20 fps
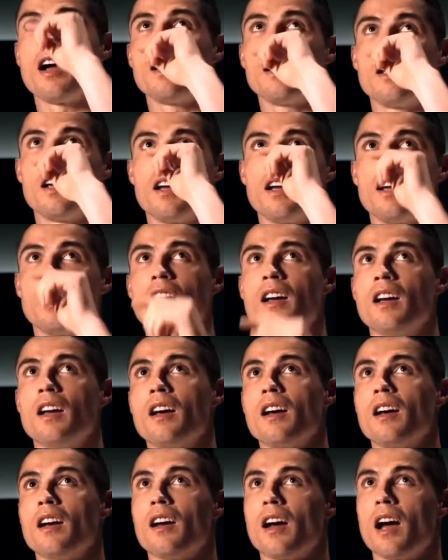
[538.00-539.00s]
Like LeBron
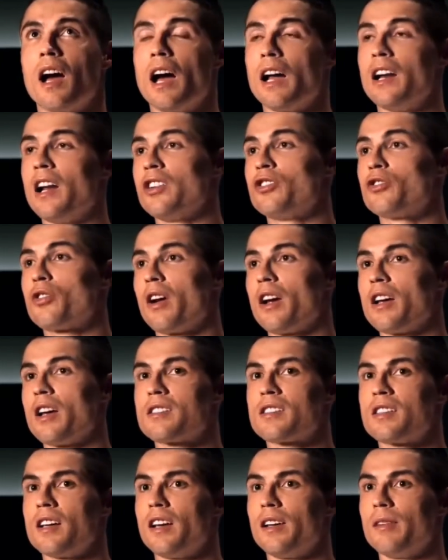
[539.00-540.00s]
James, Ronaldo has
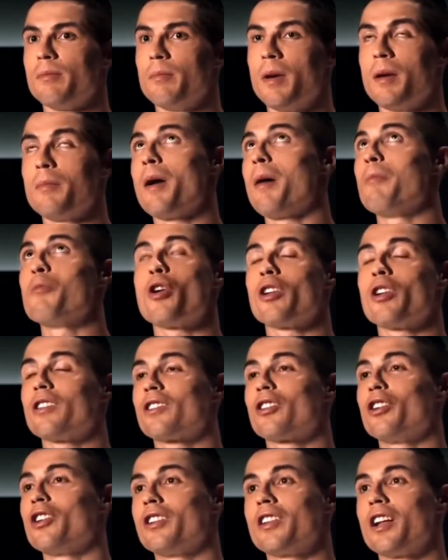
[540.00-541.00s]
inked a lifelong deal
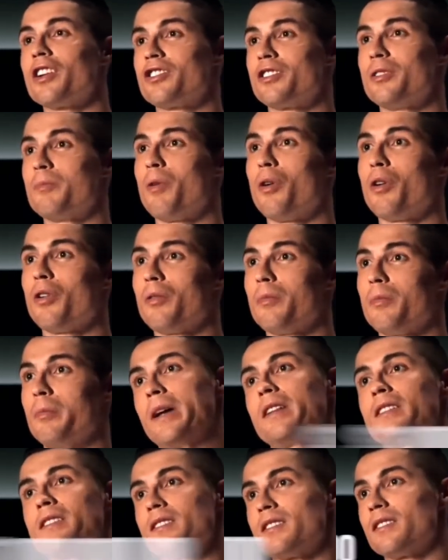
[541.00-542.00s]
with Nike that will pay
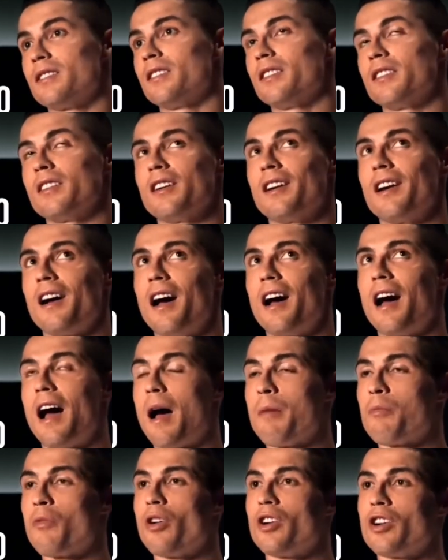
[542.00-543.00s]
upwards to $1 billion
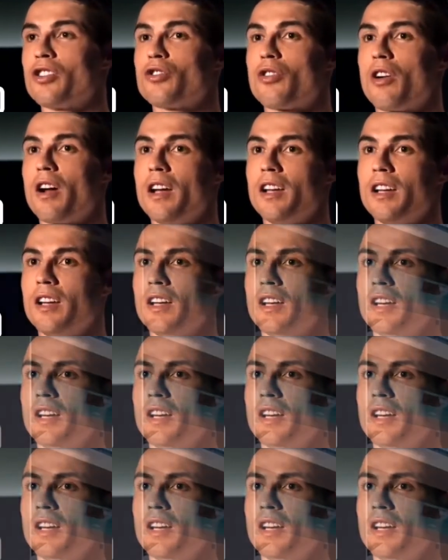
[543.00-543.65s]
in total.